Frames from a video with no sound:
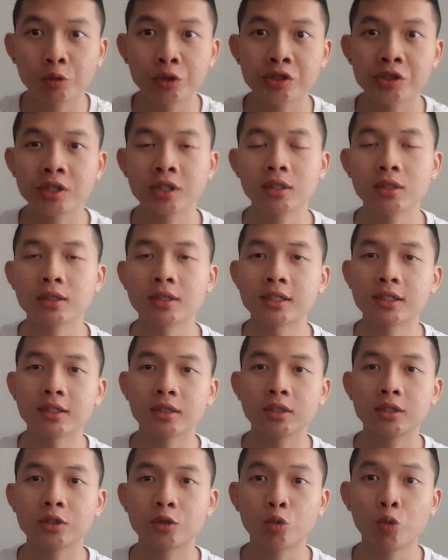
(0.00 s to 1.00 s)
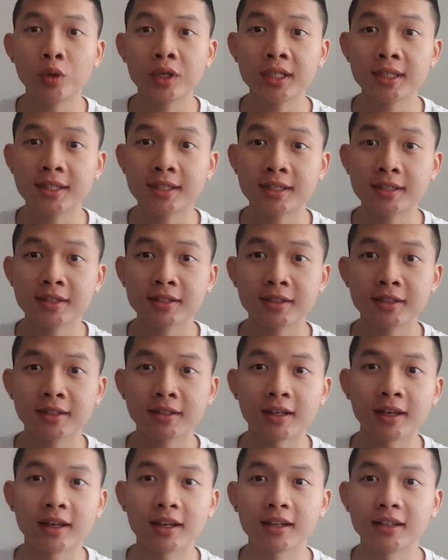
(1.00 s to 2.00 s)
which is sweets
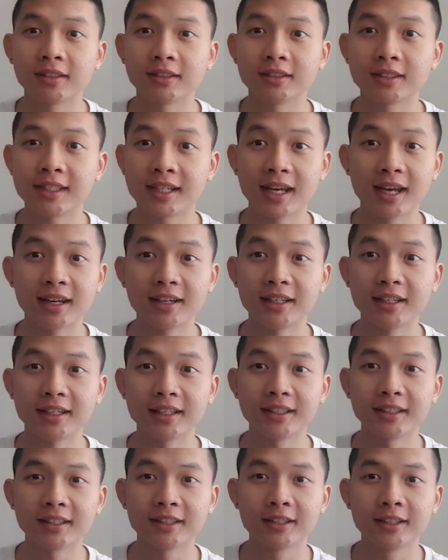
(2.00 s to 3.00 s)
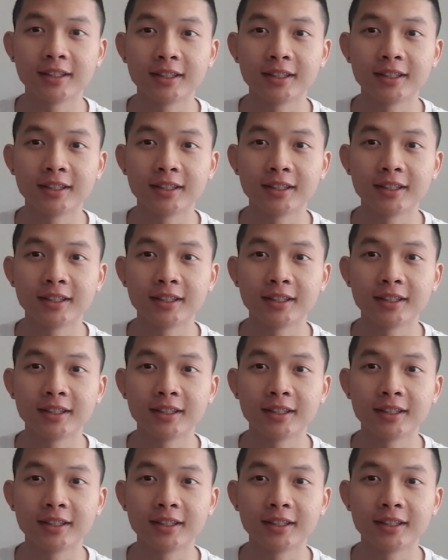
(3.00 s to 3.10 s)
and candy.